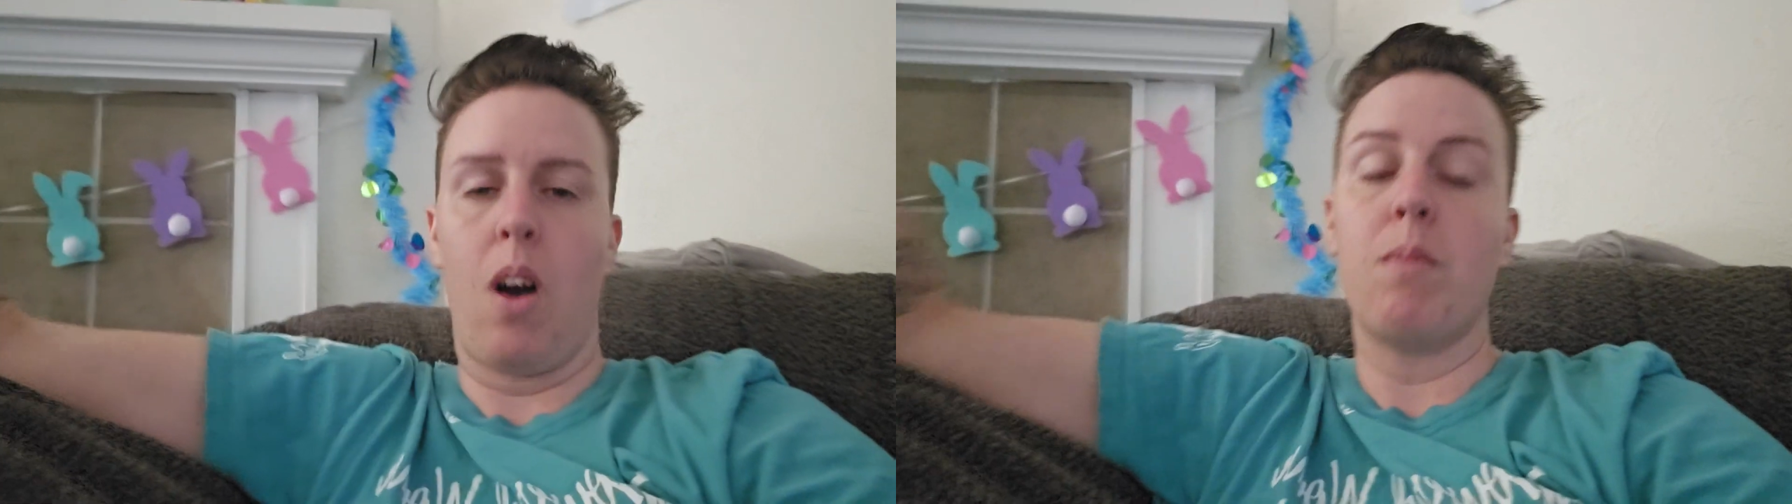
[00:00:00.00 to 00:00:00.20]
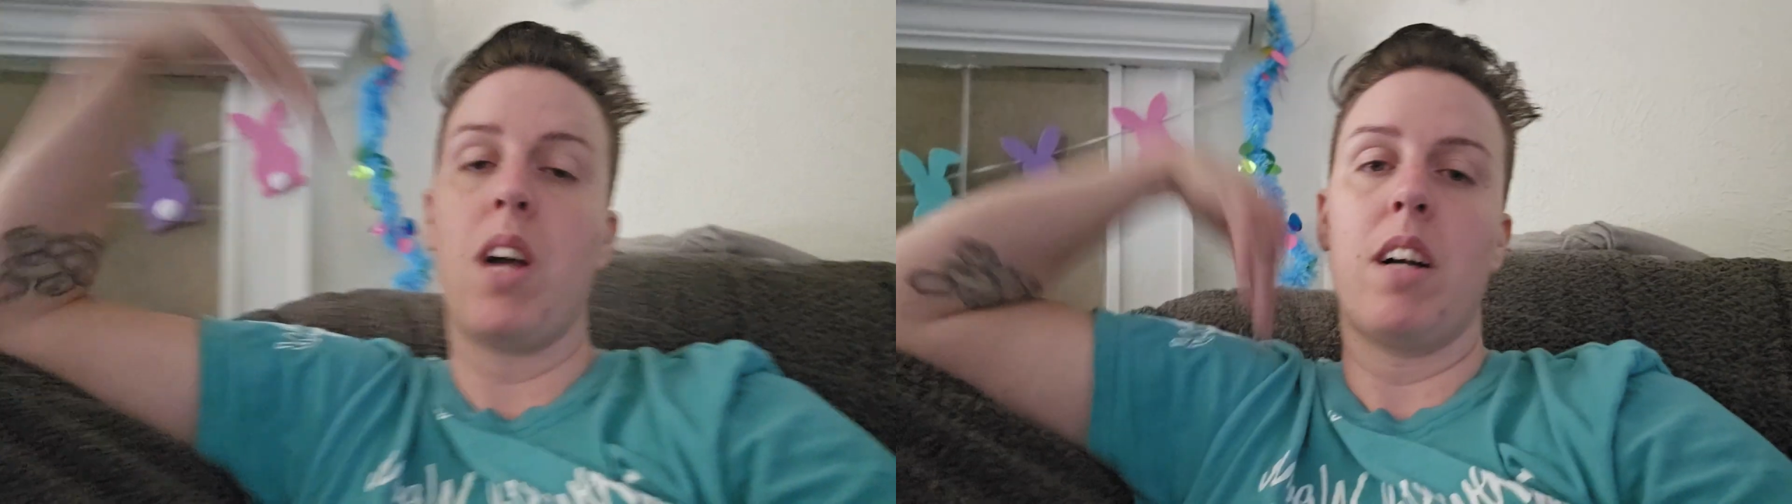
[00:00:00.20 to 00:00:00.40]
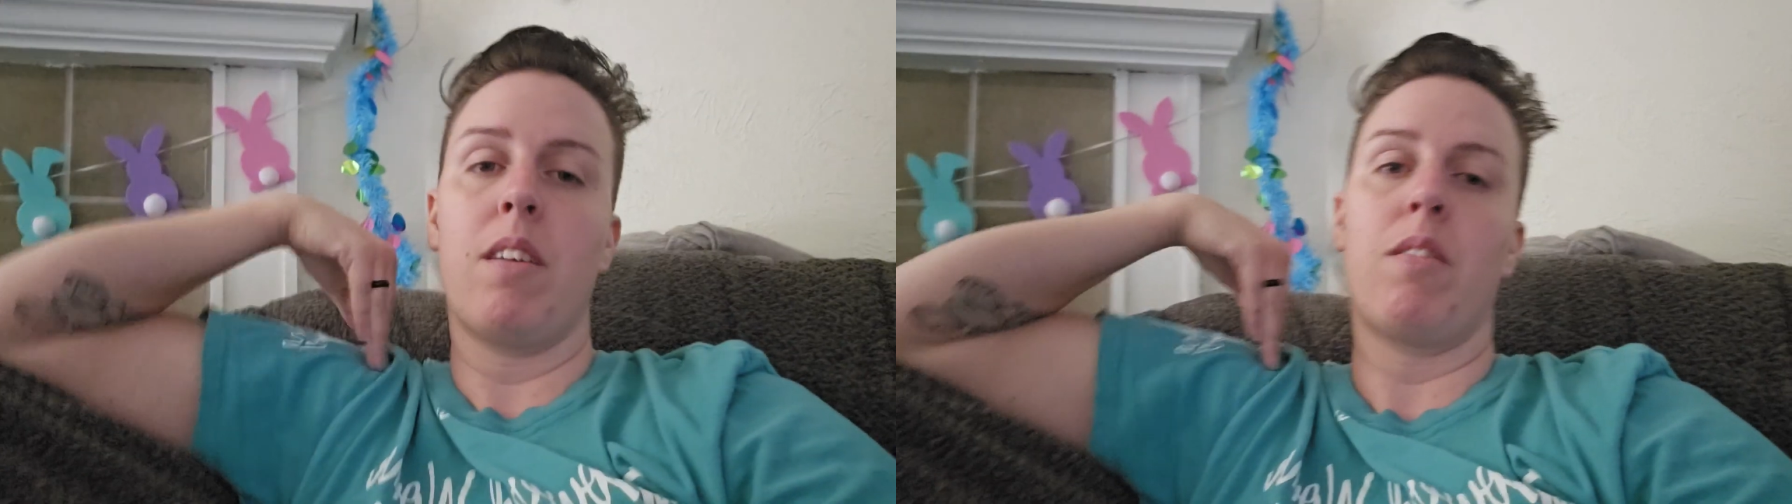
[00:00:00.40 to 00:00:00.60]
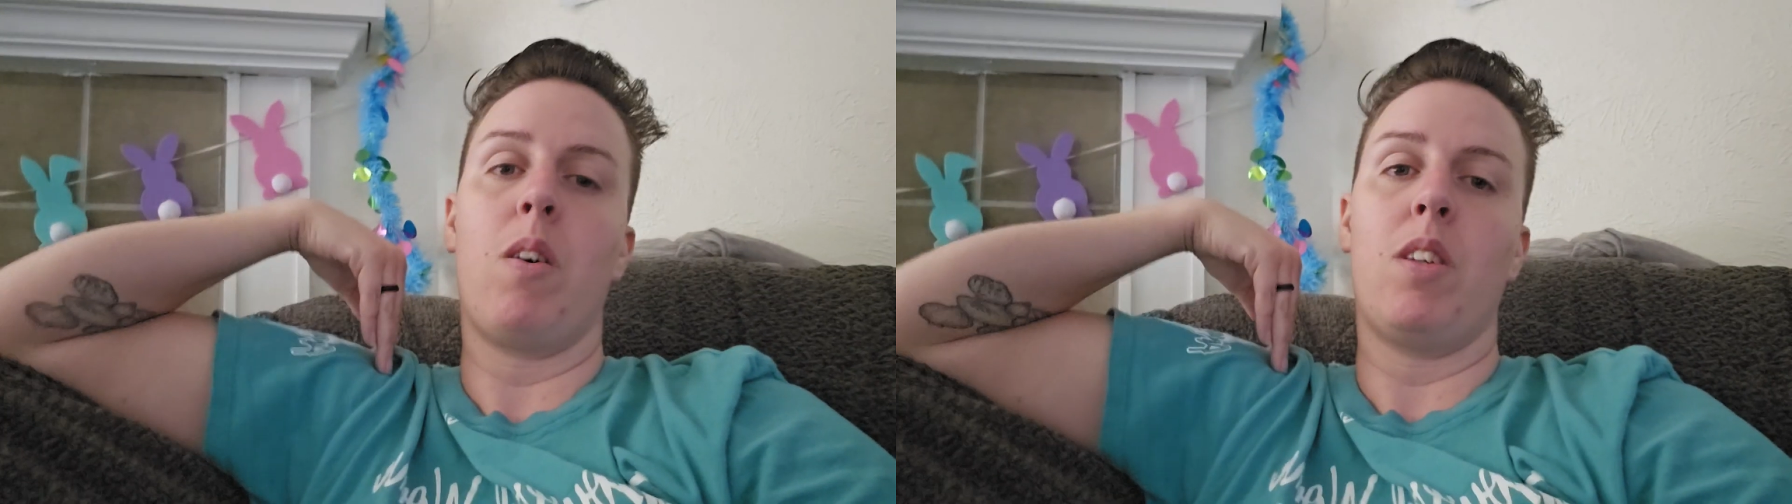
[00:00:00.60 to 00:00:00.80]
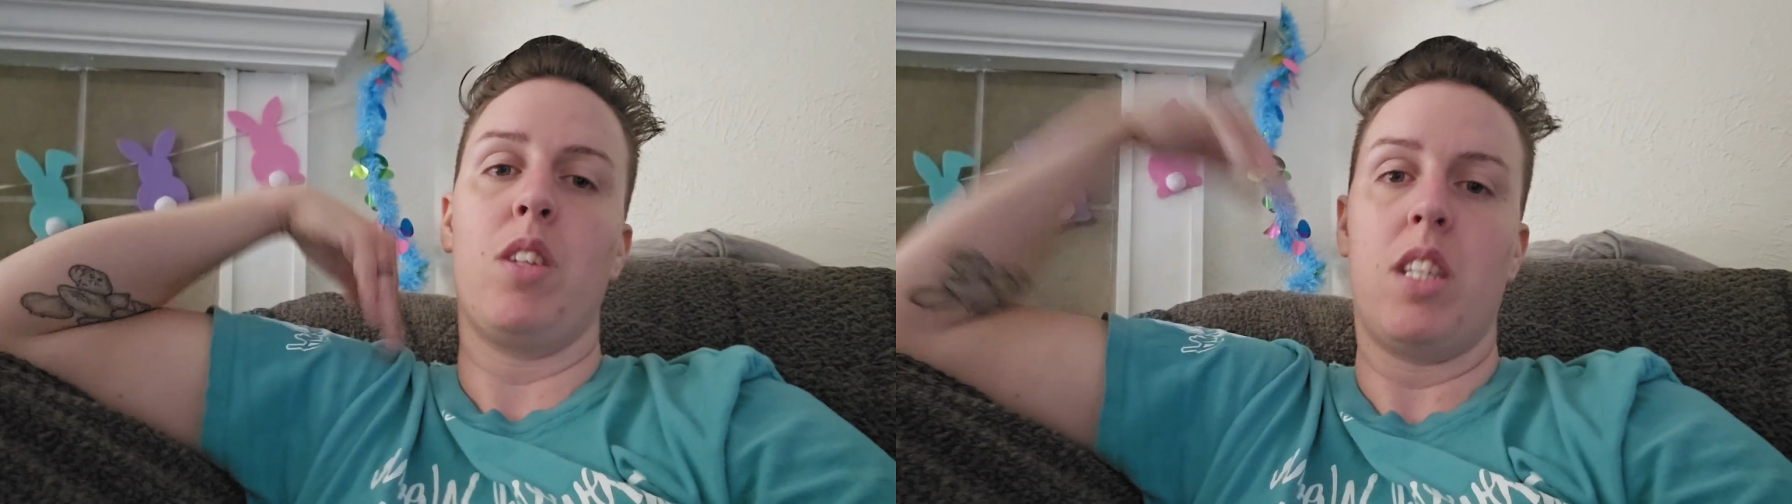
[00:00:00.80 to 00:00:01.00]
I'm tired of
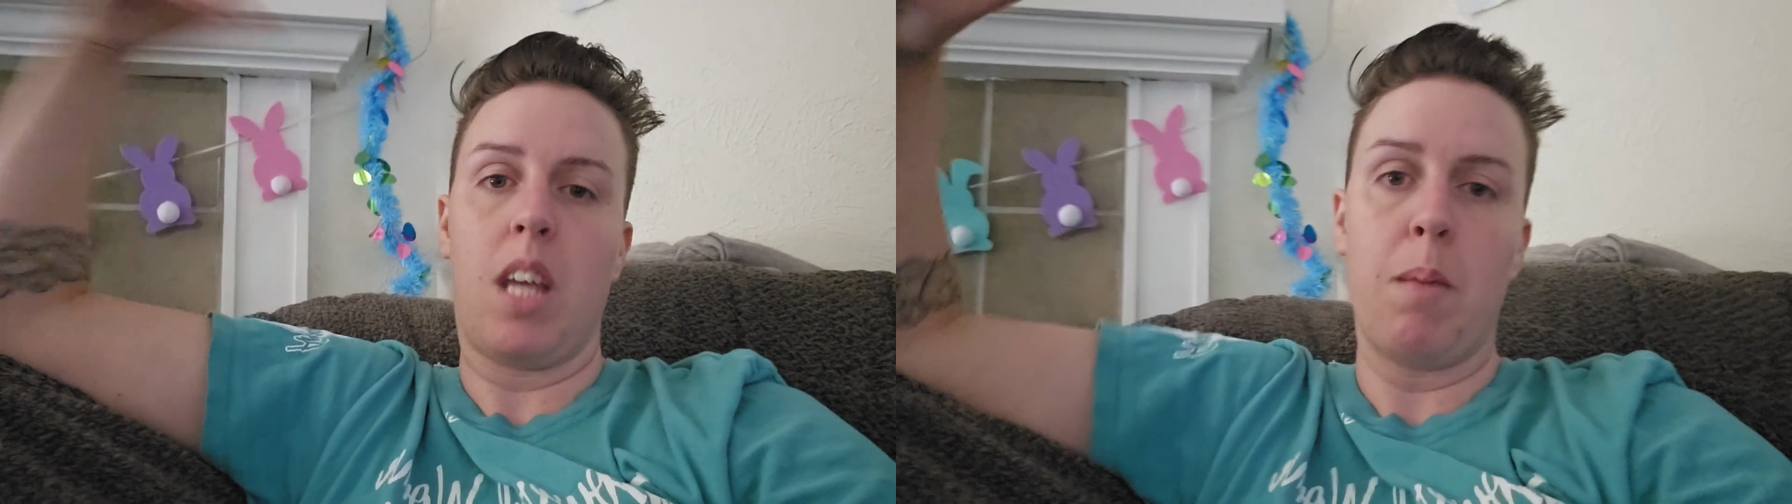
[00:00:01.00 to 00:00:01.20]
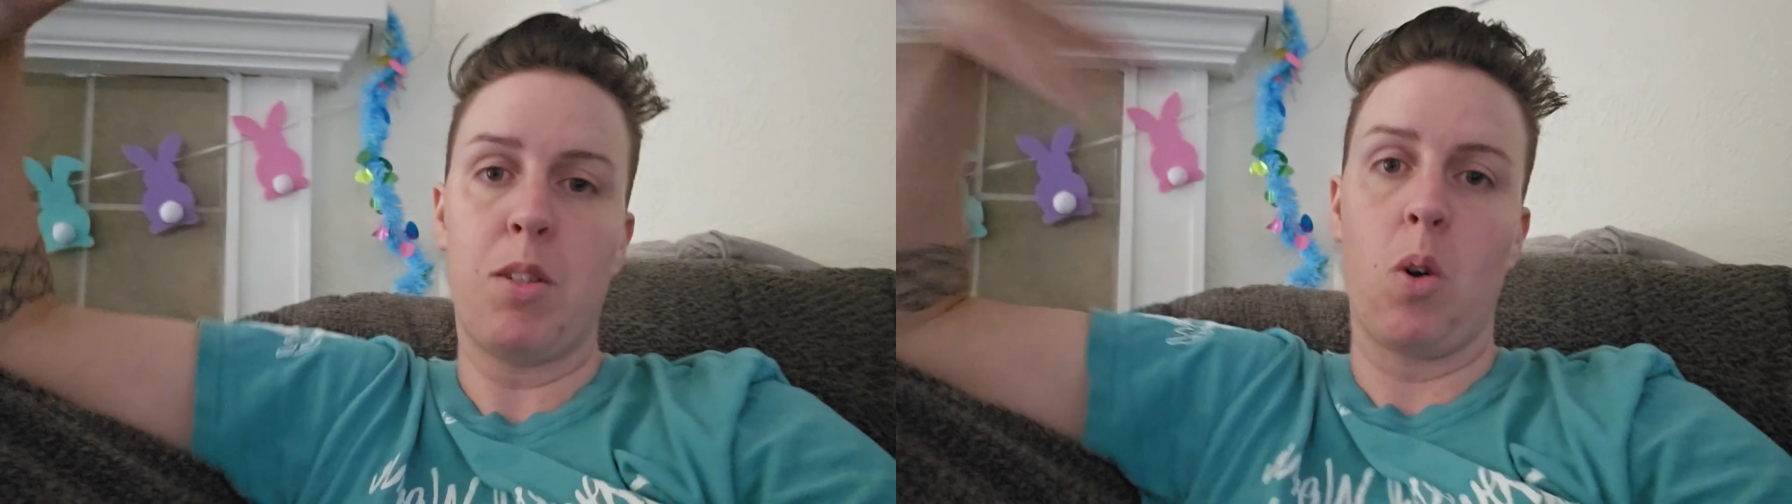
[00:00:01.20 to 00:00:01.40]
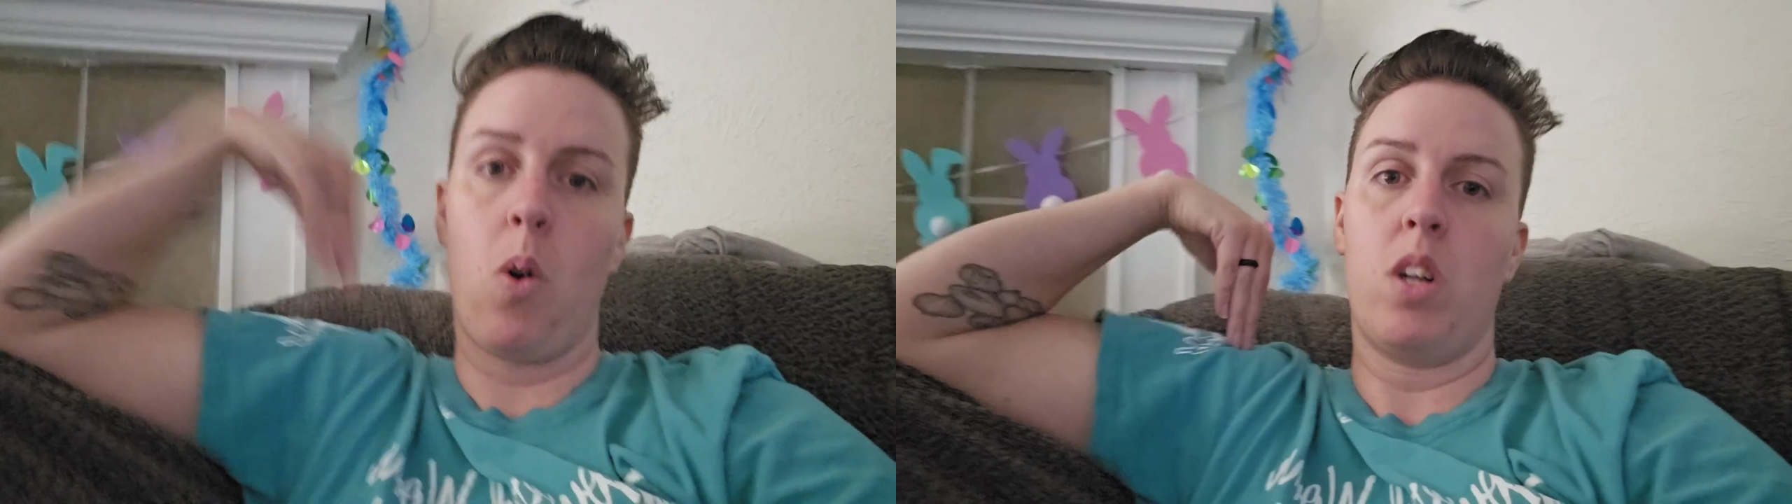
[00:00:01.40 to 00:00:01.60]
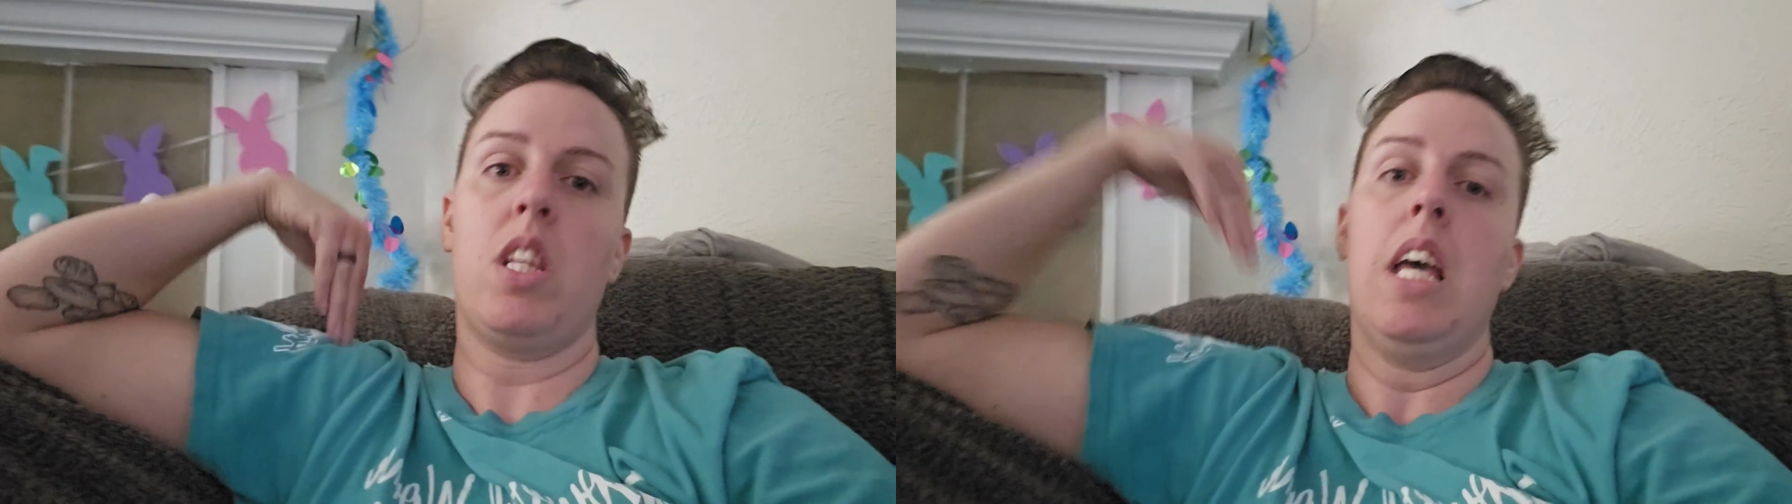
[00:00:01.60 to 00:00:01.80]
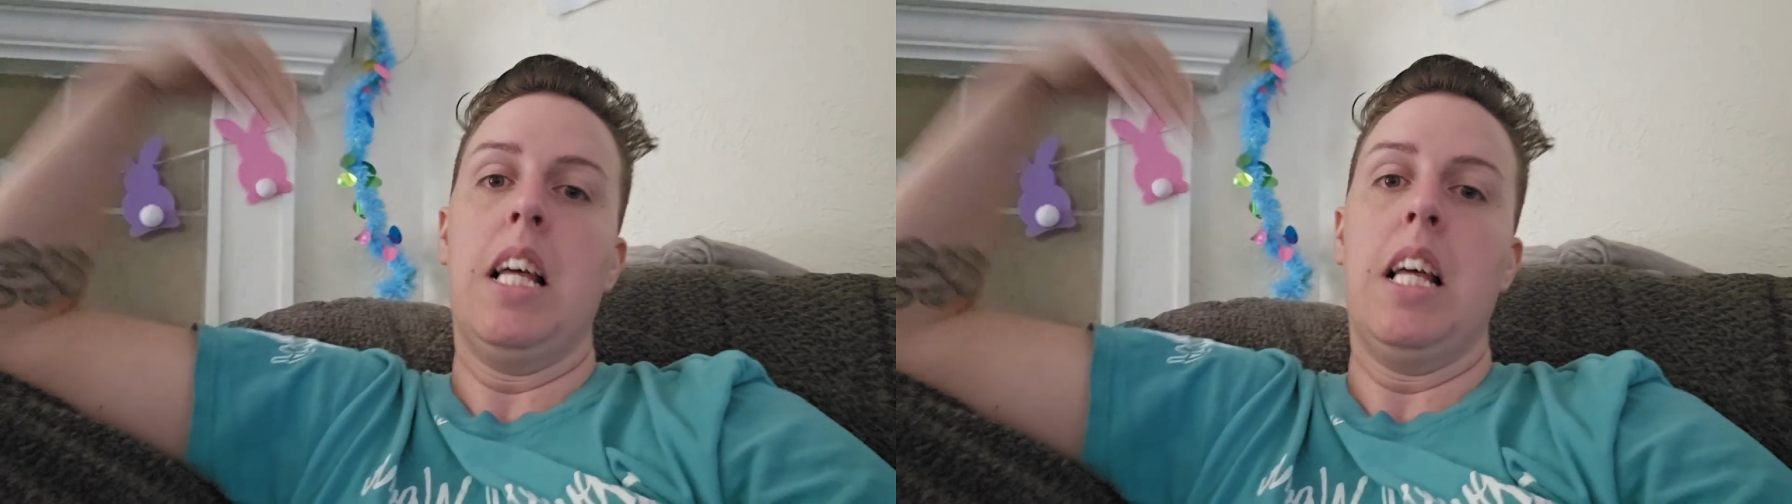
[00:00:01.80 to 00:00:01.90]
going to the same stores,